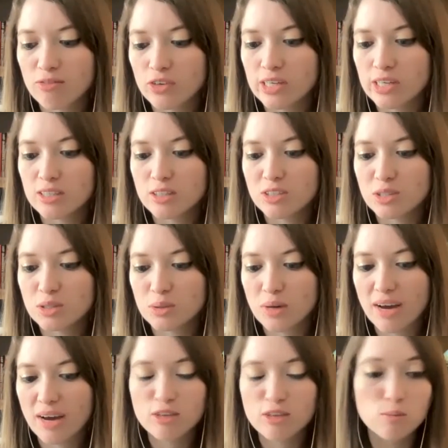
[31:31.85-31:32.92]
readers who
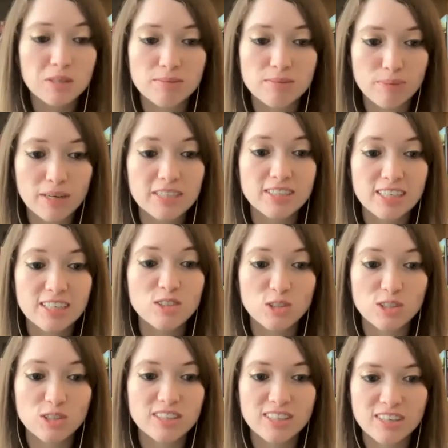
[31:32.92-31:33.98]
have your best
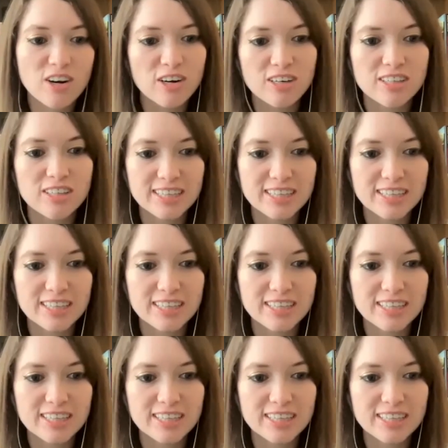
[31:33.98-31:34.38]
interest at heart.